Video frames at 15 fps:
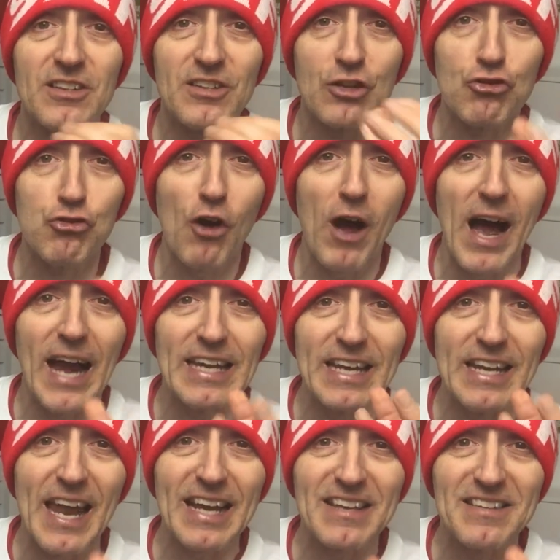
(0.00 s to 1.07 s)
to try
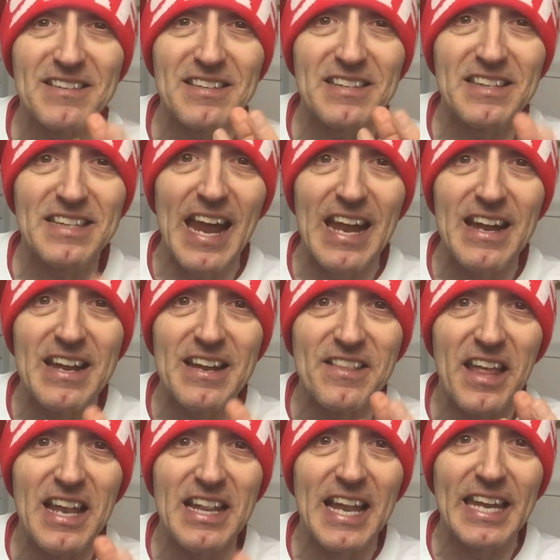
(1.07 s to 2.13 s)
and extend
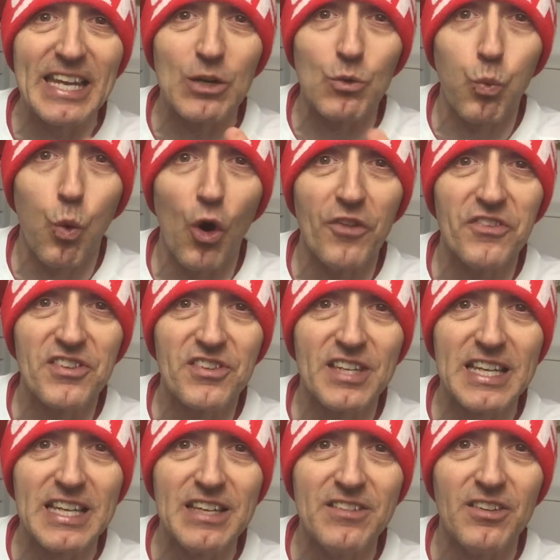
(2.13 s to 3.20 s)
the league one
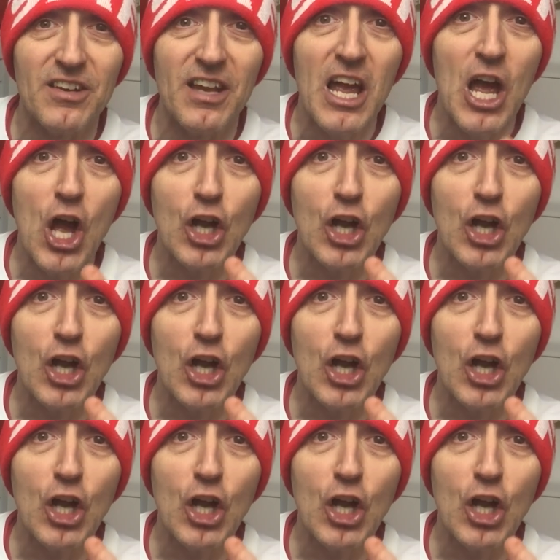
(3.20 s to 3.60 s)
season